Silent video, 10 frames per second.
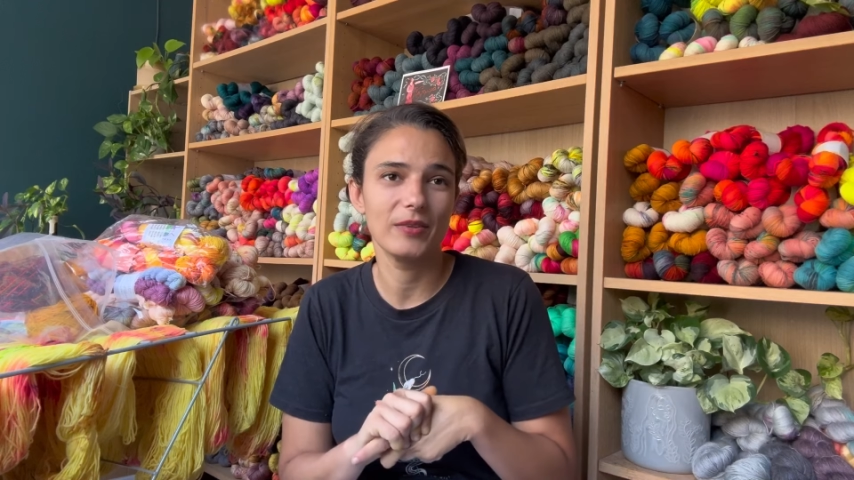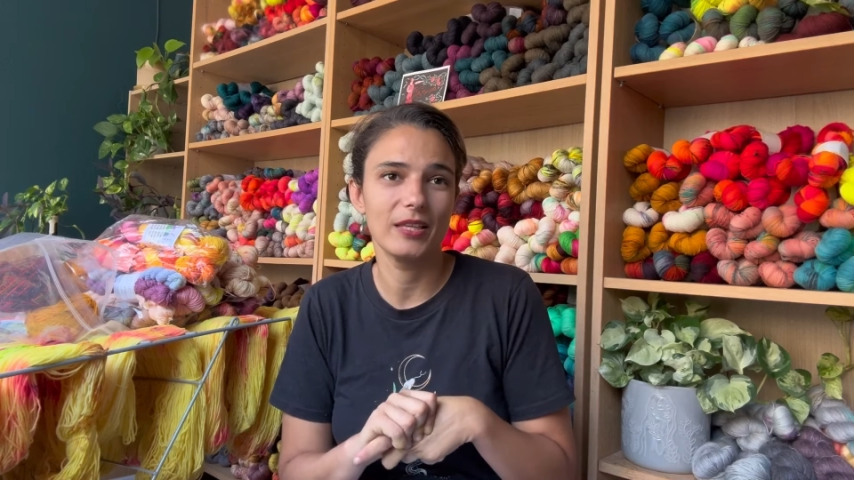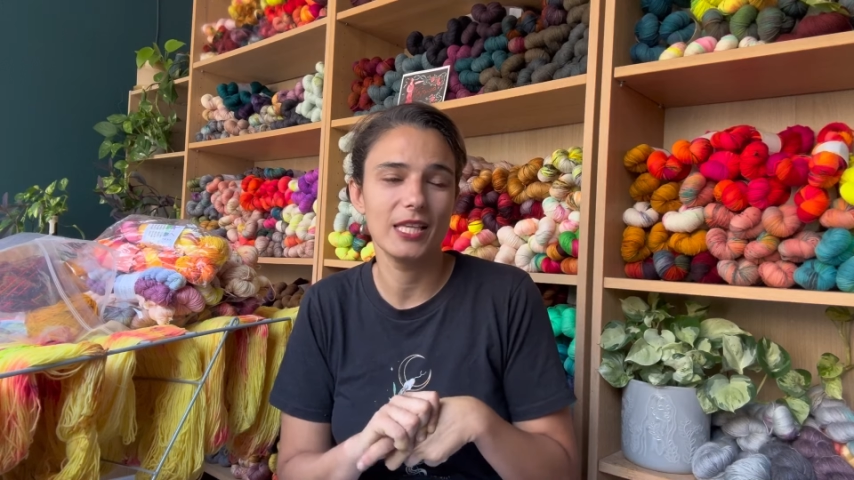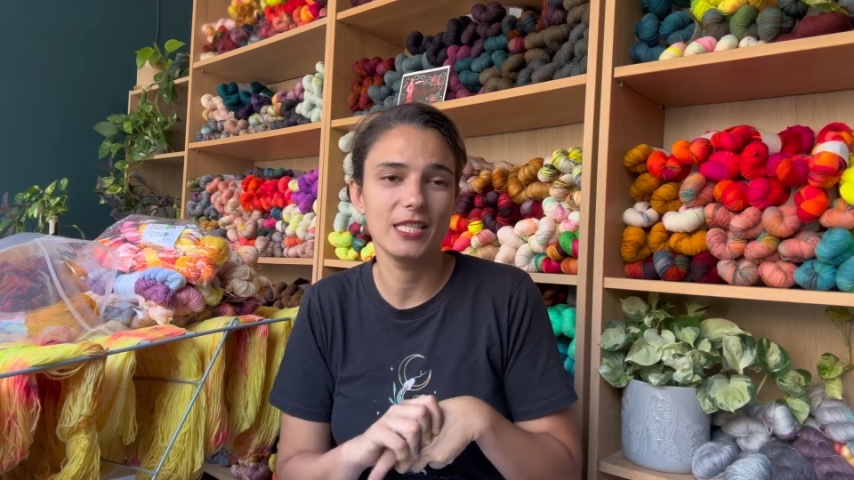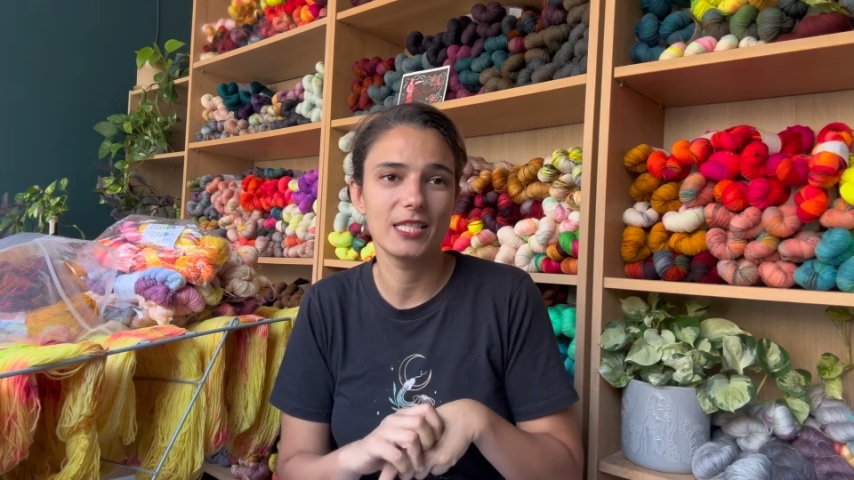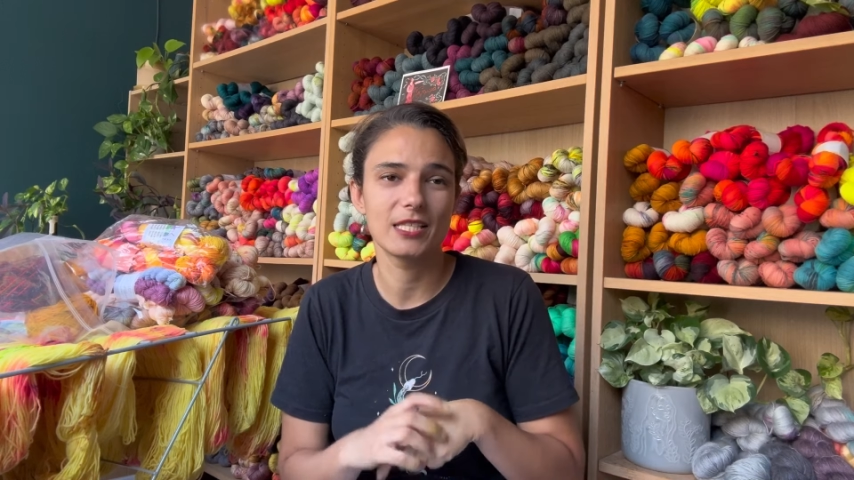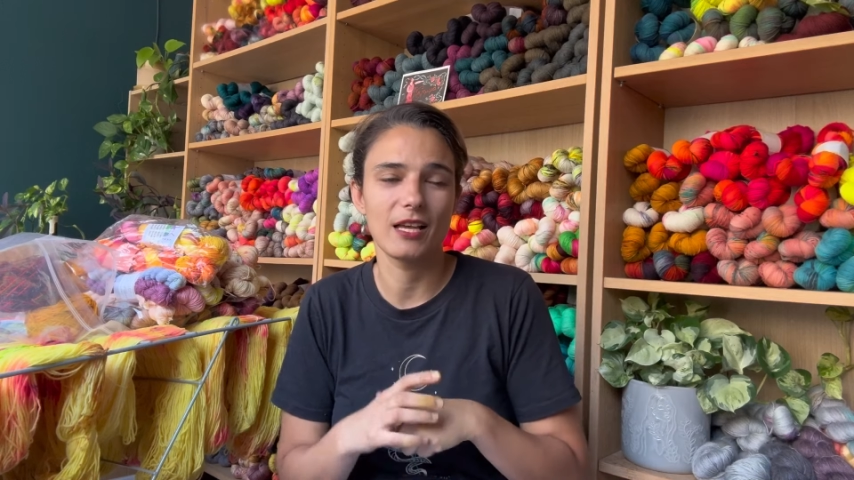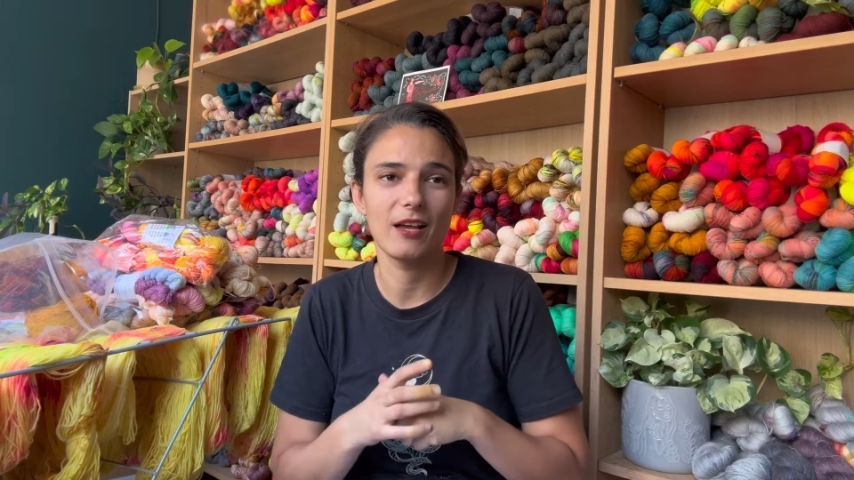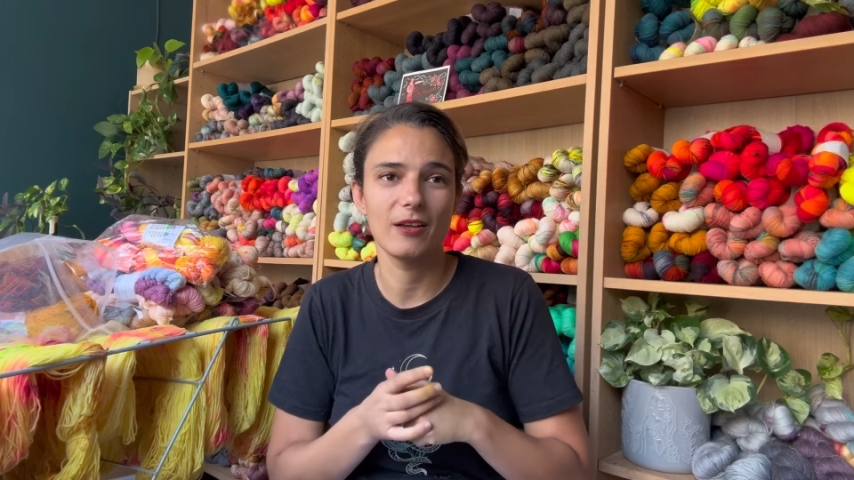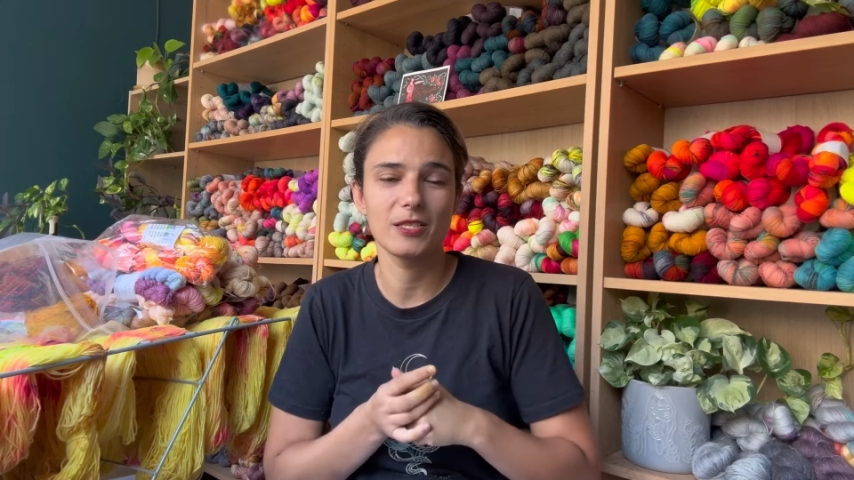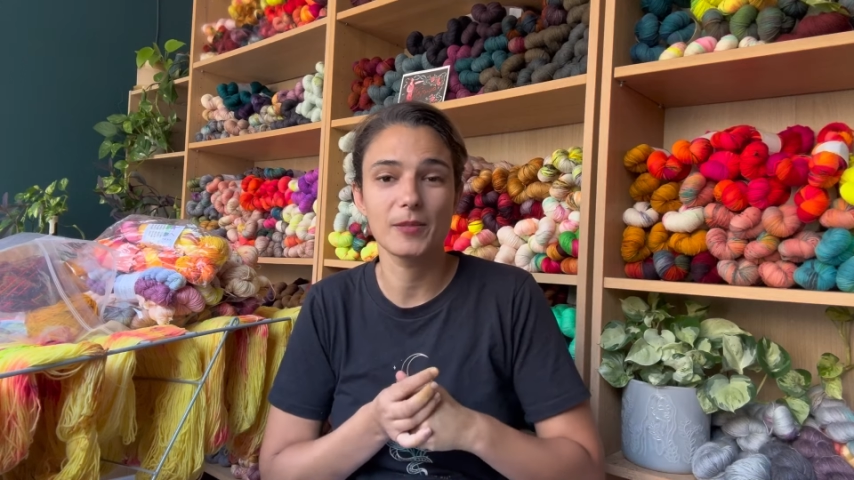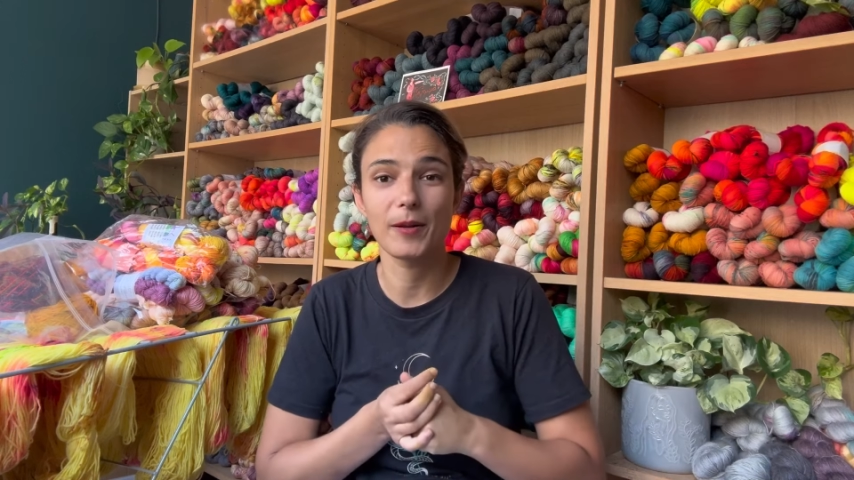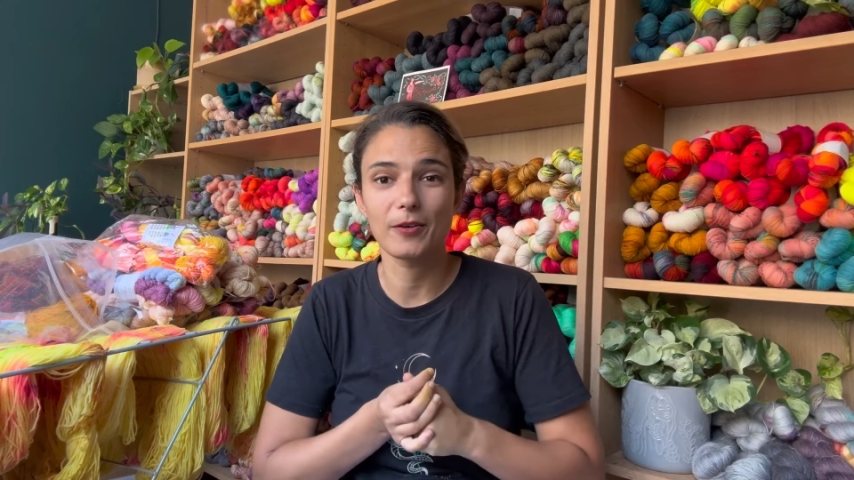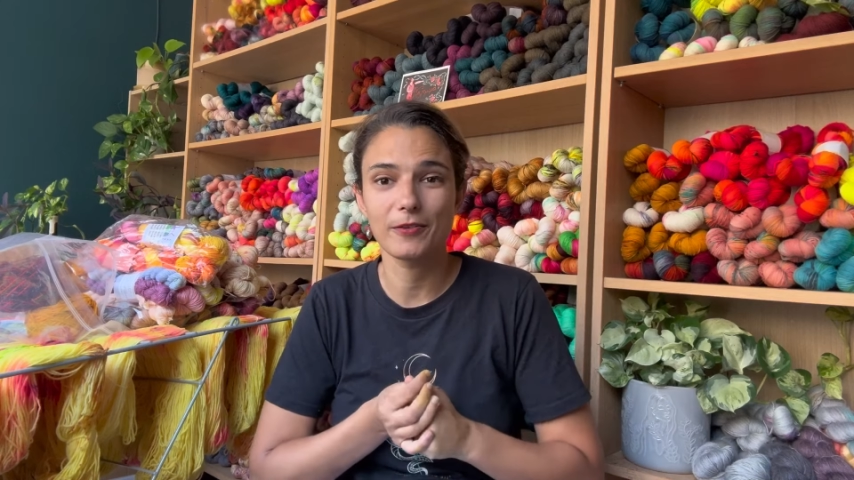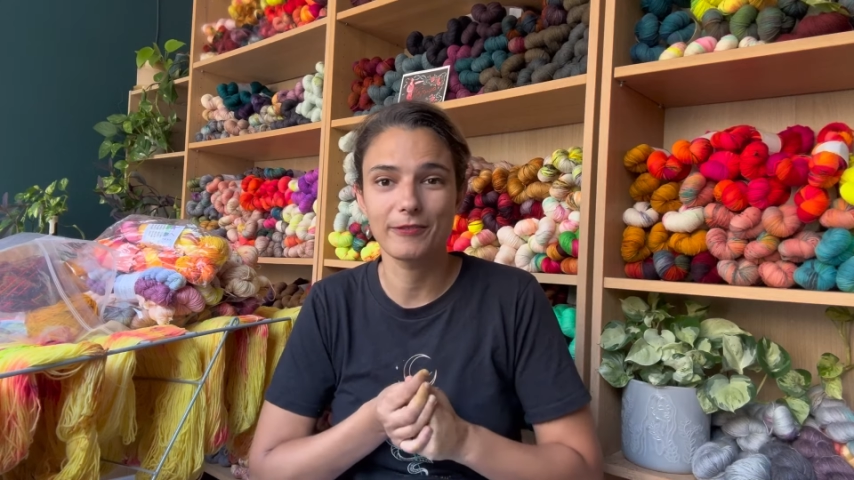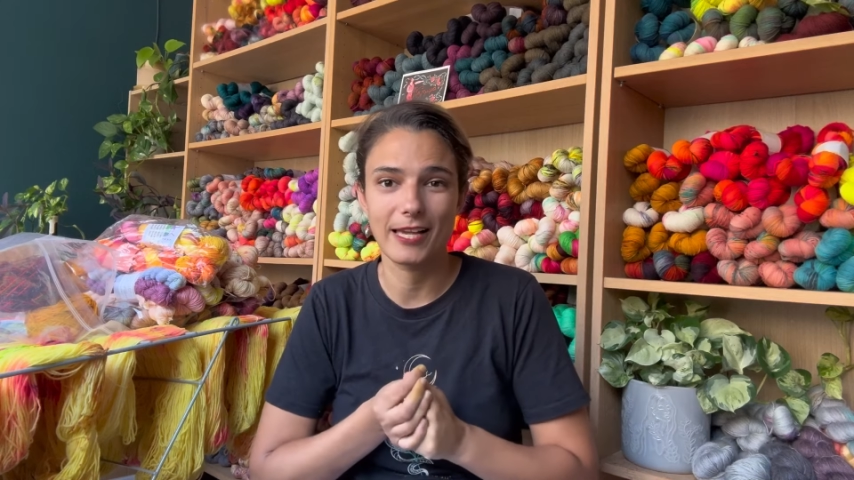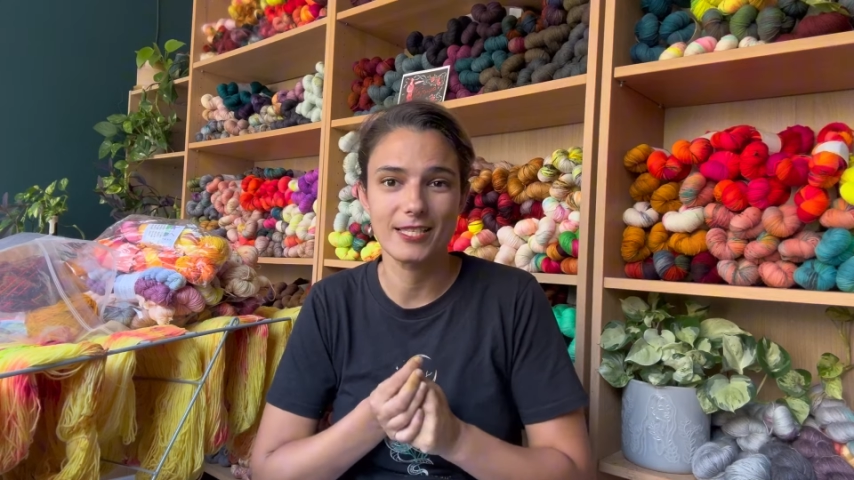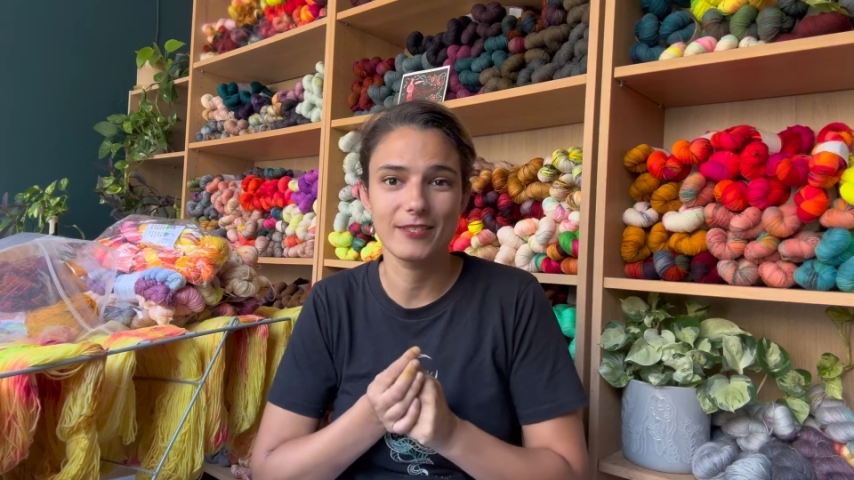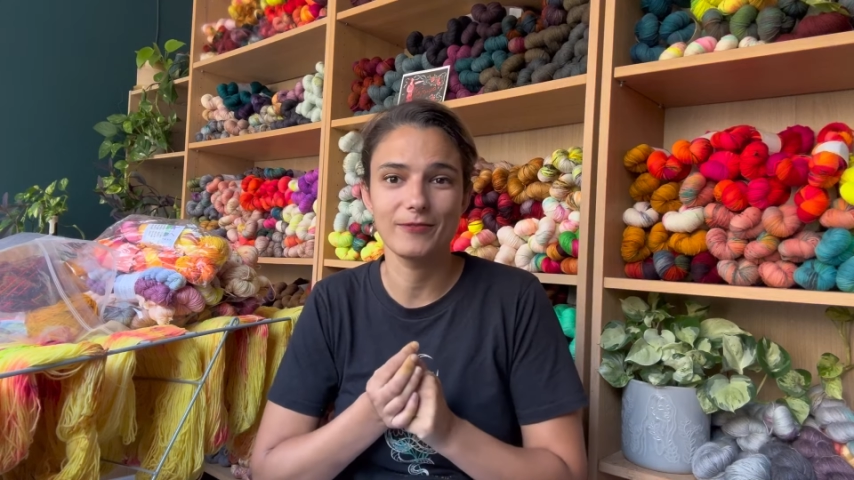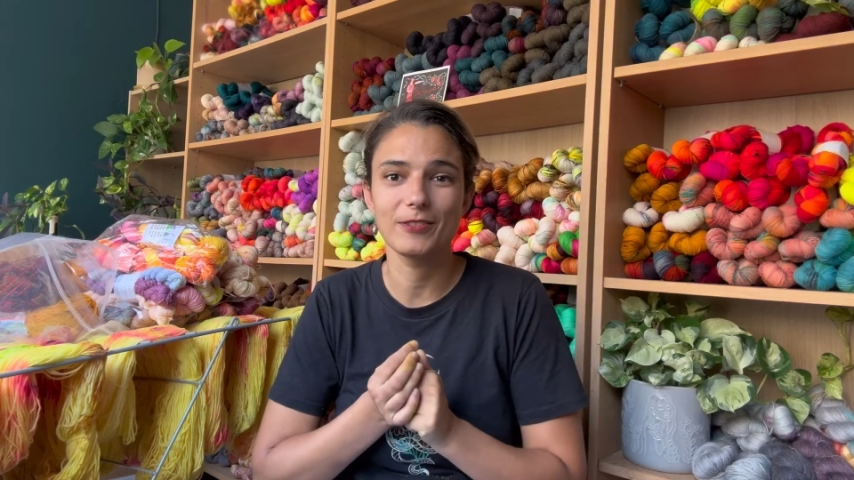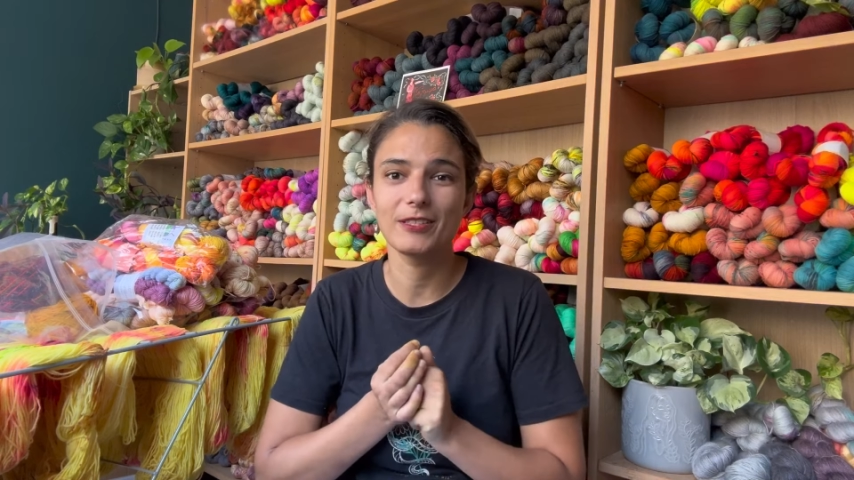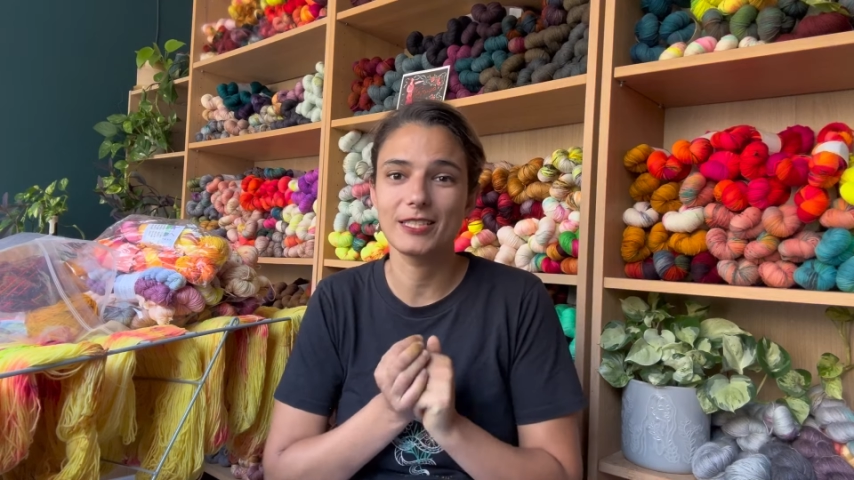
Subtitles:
It's a smaller festival.